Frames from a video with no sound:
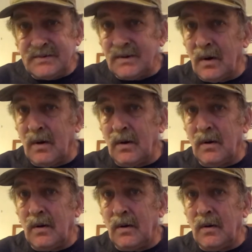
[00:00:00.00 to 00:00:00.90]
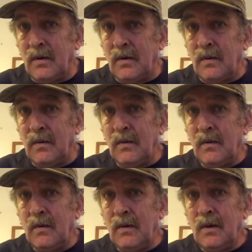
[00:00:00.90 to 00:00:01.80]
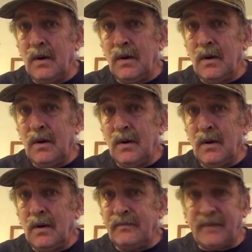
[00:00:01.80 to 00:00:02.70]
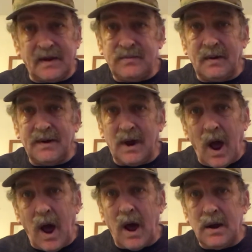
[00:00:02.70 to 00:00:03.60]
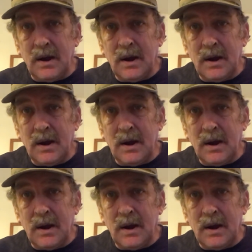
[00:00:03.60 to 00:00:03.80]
So that's what you got.